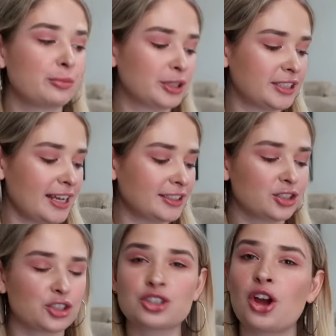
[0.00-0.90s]

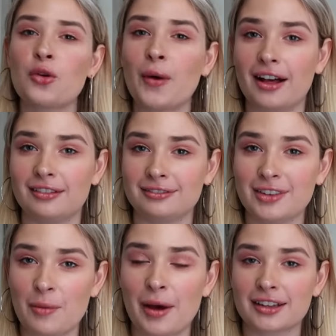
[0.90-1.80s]
protected so well
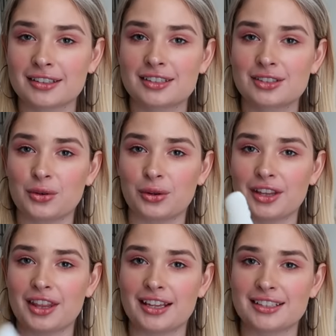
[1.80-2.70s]
amongst all
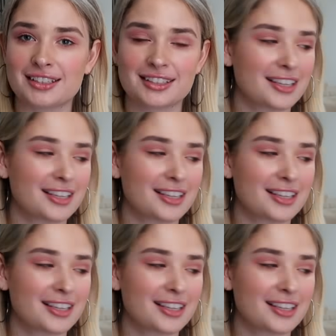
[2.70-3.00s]
of this.